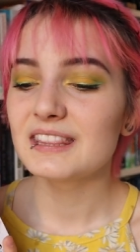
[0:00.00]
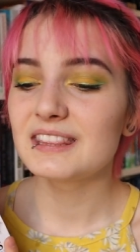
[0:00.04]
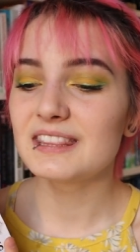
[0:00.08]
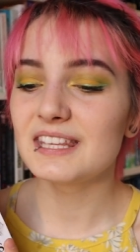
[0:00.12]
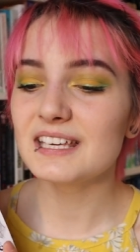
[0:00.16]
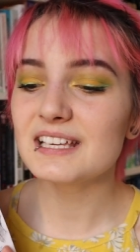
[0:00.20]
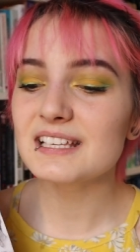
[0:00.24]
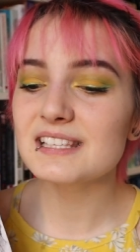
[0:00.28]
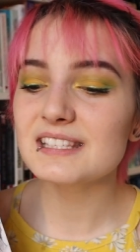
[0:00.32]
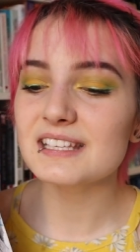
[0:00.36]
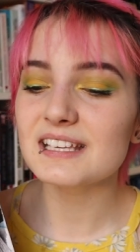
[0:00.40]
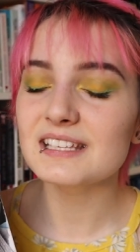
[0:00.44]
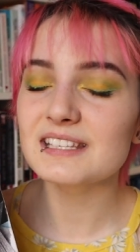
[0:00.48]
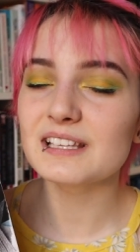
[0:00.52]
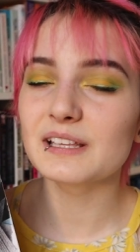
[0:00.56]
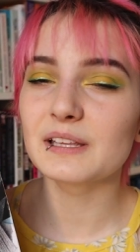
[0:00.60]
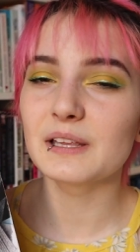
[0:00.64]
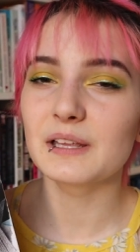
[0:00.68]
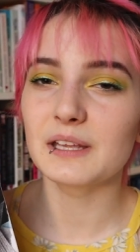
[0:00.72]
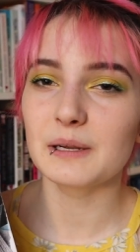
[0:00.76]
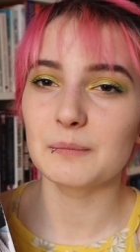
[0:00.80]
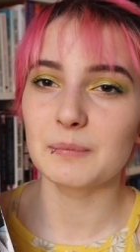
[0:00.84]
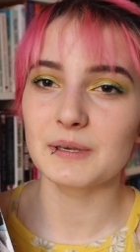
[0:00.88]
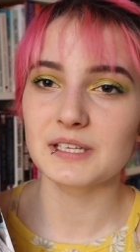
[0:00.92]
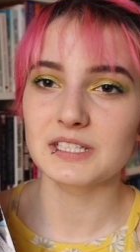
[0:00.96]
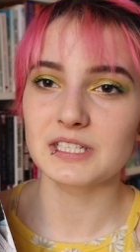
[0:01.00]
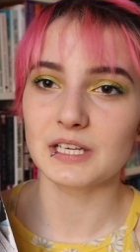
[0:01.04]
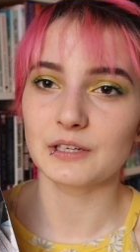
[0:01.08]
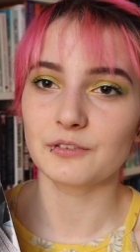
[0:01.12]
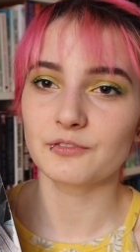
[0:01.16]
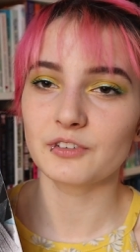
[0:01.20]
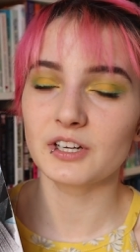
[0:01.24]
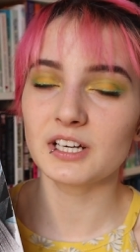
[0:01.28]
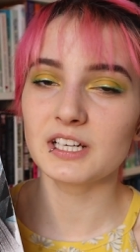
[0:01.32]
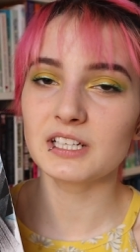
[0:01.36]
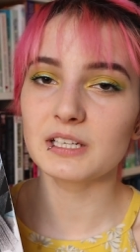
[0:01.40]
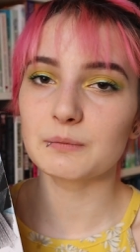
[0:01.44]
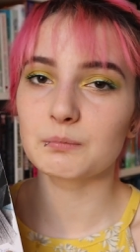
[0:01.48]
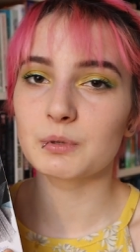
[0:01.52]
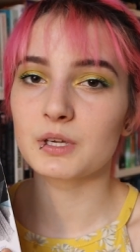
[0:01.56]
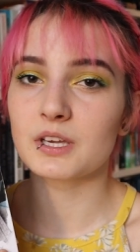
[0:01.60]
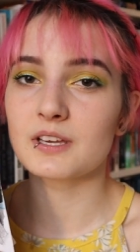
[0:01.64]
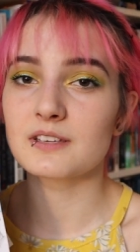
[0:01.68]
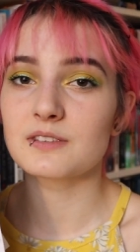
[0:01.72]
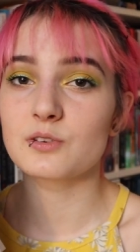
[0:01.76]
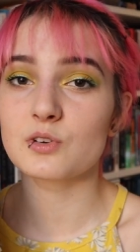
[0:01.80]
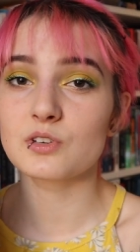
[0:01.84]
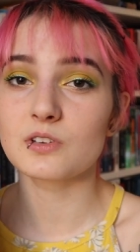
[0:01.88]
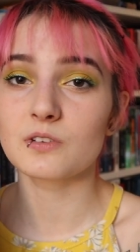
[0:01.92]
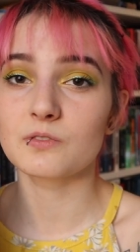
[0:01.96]
This is a little bit different
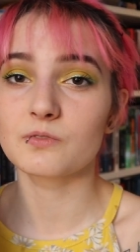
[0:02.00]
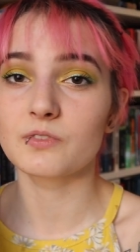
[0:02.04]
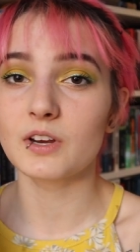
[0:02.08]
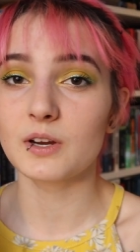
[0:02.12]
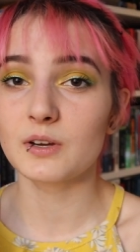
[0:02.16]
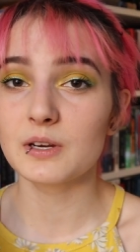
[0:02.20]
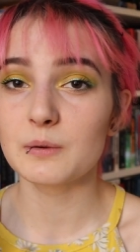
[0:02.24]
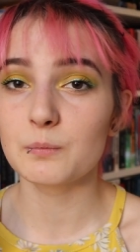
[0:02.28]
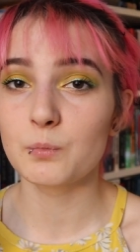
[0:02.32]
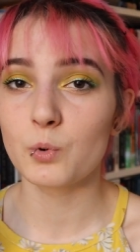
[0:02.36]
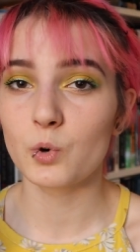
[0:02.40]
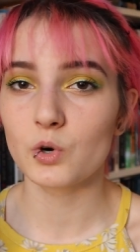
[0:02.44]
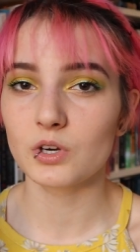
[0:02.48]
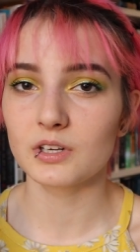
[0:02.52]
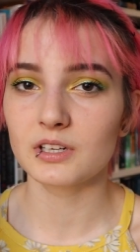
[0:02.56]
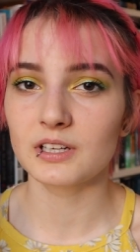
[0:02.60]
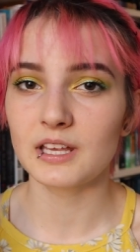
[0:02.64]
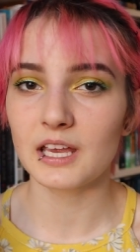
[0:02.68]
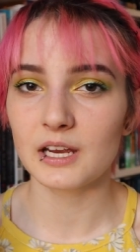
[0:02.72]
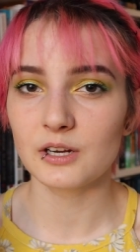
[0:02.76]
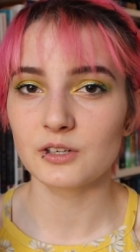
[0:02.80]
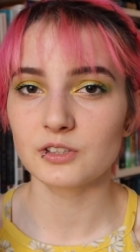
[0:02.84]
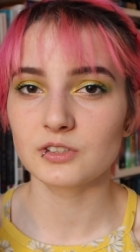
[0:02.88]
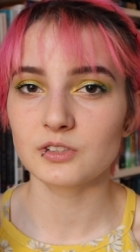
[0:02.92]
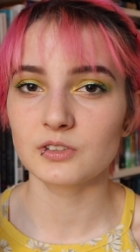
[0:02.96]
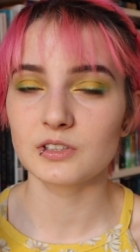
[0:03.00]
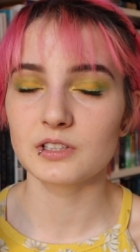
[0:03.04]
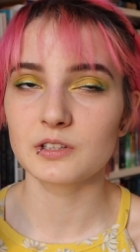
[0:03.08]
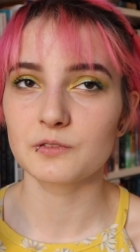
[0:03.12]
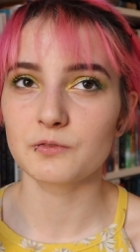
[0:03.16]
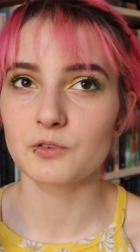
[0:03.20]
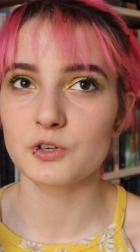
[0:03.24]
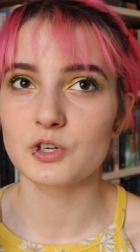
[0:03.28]
because there's a very important character in the